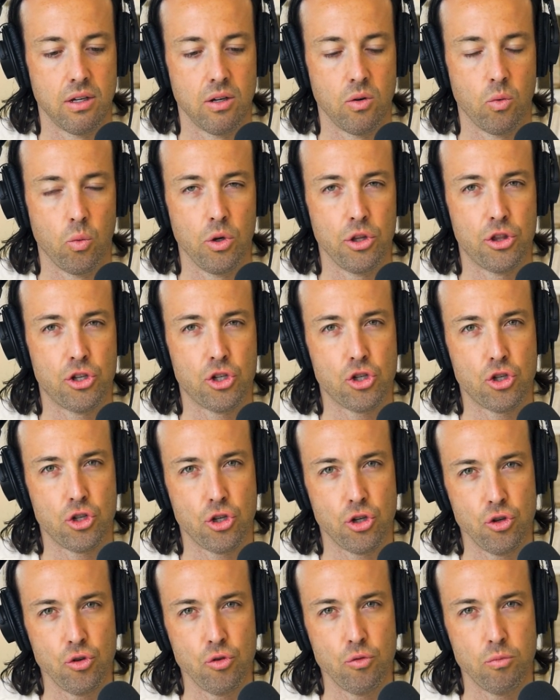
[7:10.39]
with
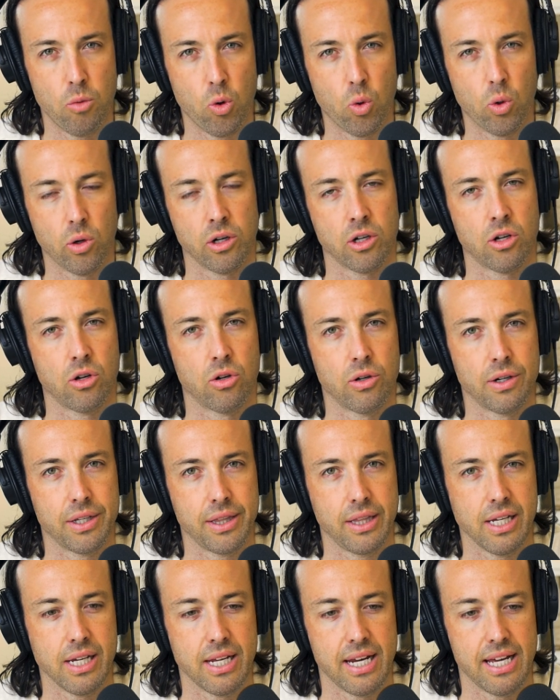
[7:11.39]
2 more
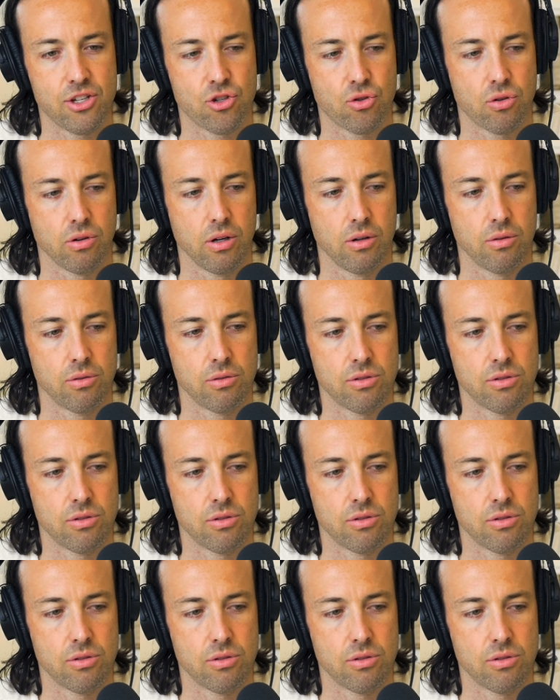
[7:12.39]
currently in escrow.